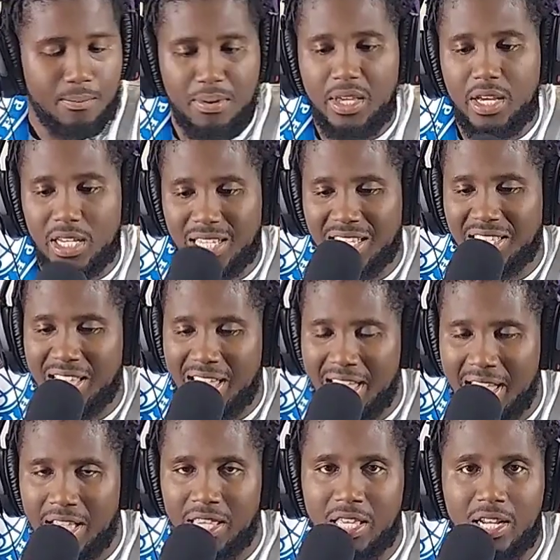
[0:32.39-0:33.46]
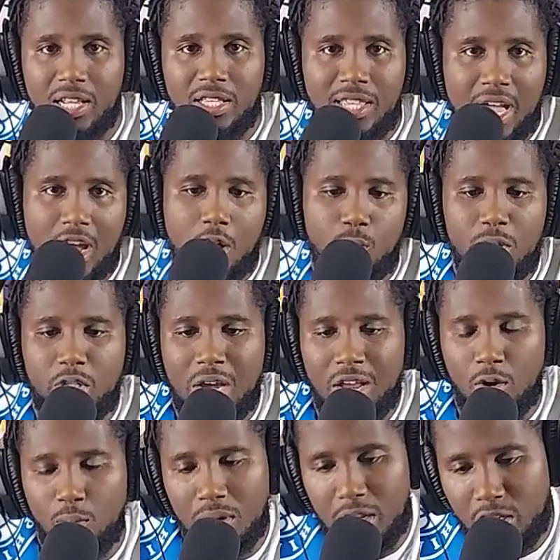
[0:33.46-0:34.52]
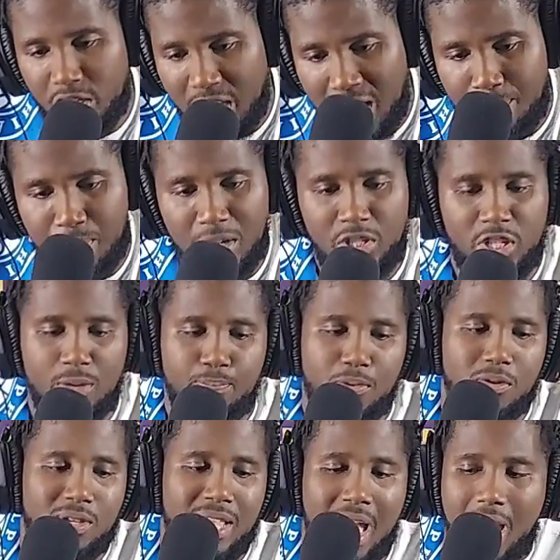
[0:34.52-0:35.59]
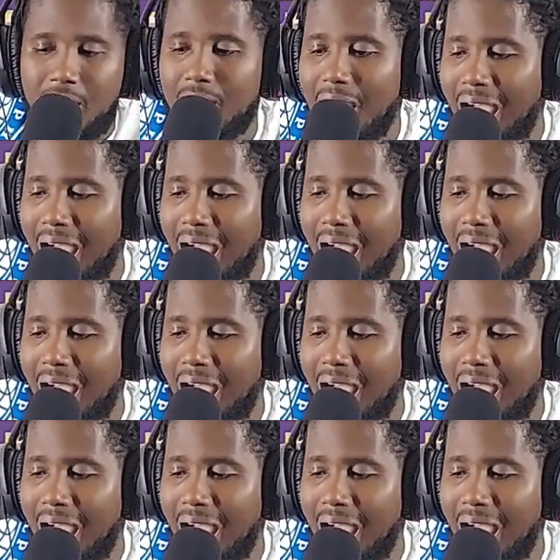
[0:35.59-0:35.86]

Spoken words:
Because at the end of the day, are we trying to win a championship or not?